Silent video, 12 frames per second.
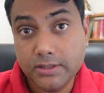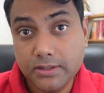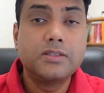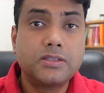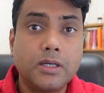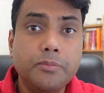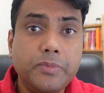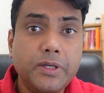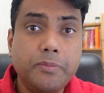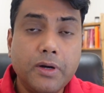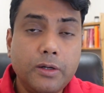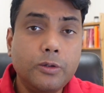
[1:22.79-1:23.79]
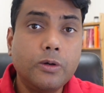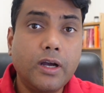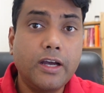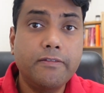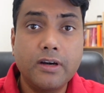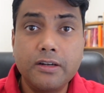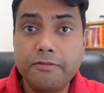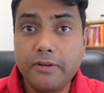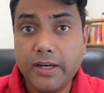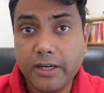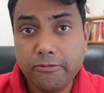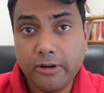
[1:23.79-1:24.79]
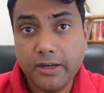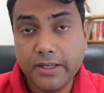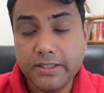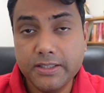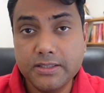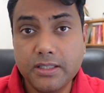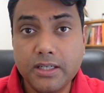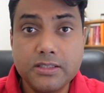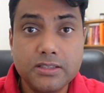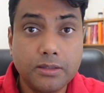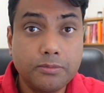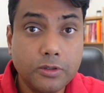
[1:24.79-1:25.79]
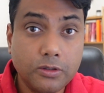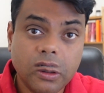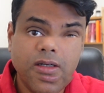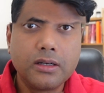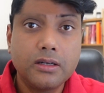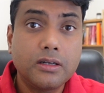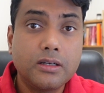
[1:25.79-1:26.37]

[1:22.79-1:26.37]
Some people do have unfair advantages and some do not.